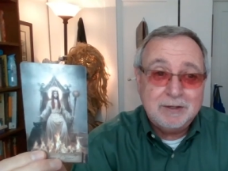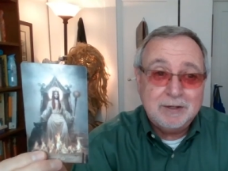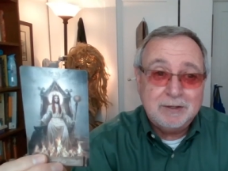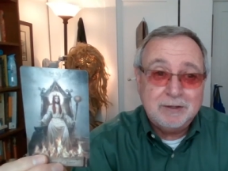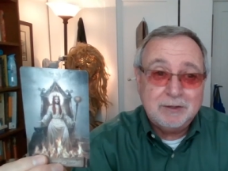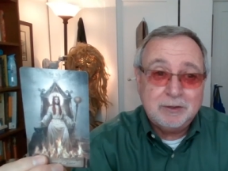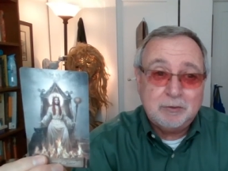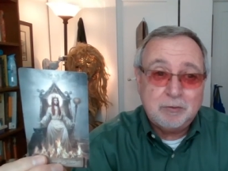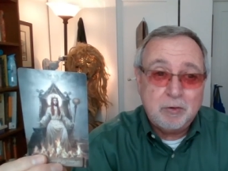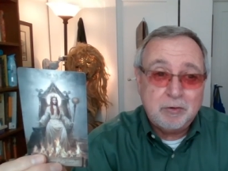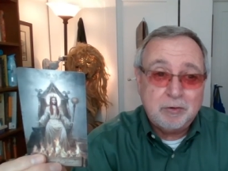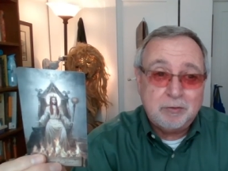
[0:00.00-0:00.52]
the
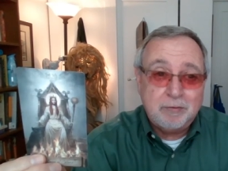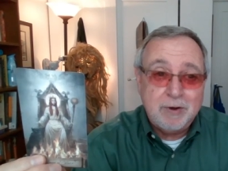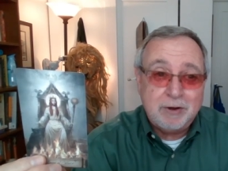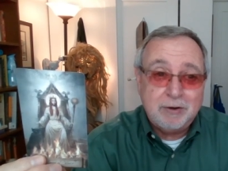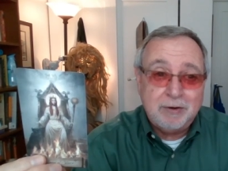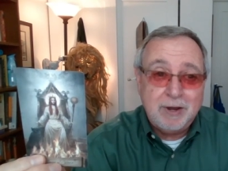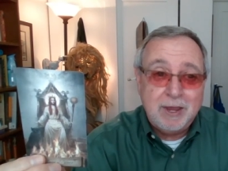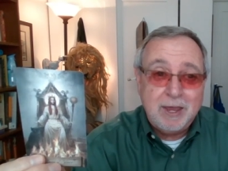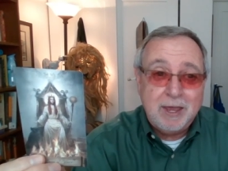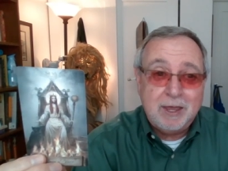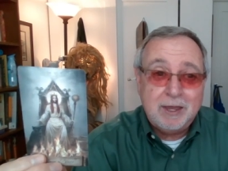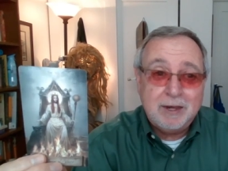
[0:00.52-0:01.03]
corona around
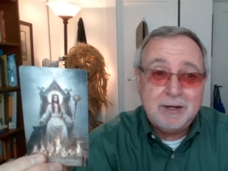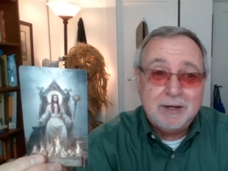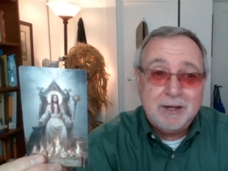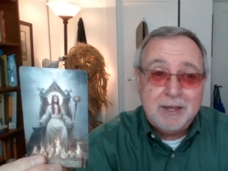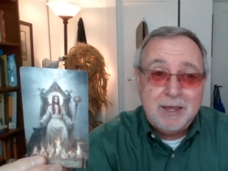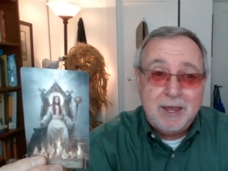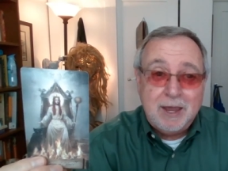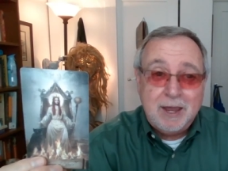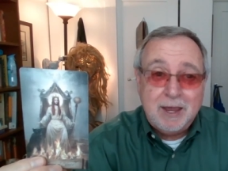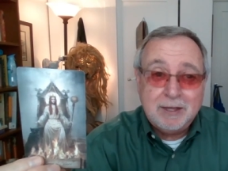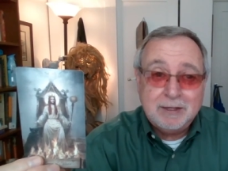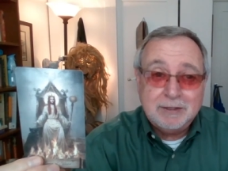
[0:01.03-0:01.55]
her head,
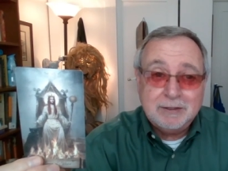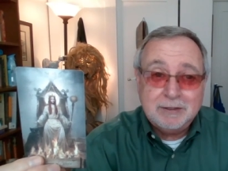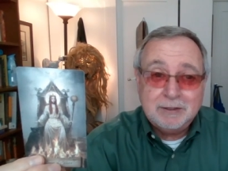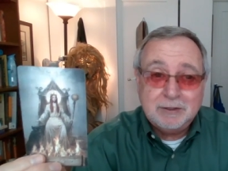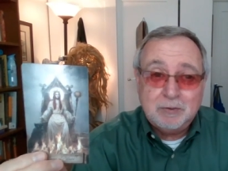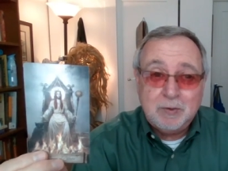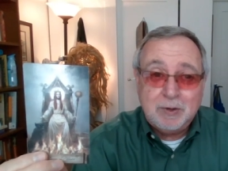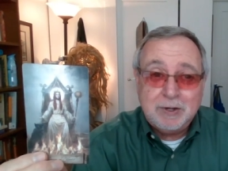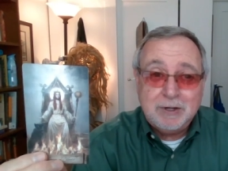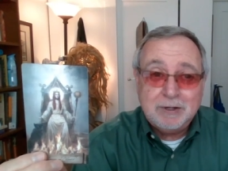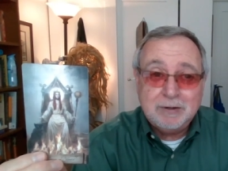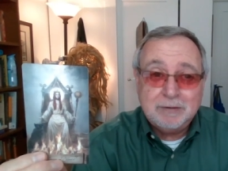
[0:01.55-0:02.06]
and the
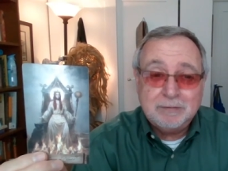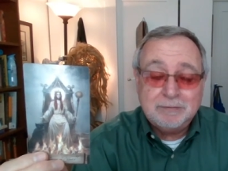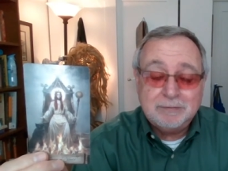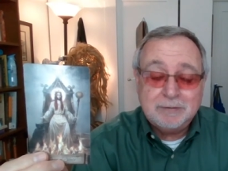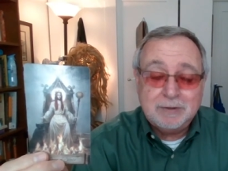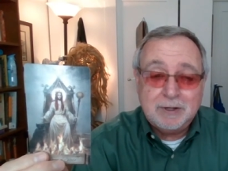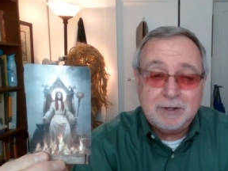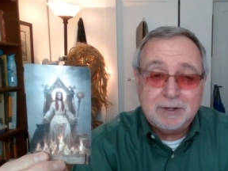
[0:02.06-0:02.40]
Queen of